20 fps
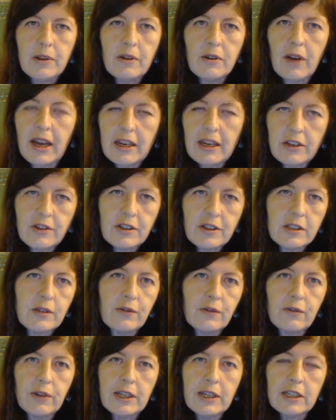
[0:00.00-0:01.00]
and your energies
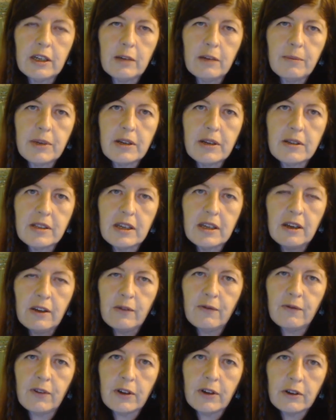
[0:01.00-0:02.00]
are freed up because
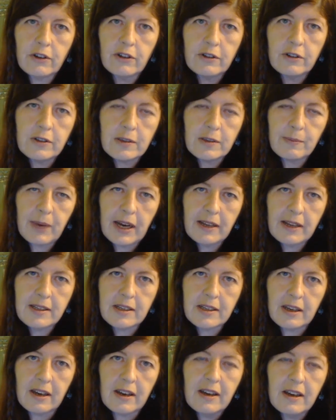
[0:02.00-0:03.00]
it functions
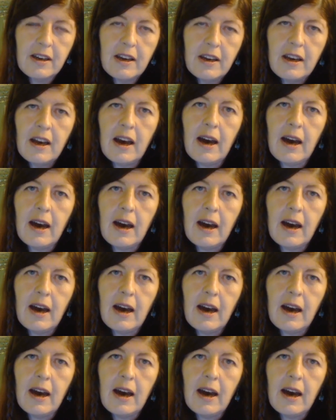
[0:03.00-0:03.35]
better.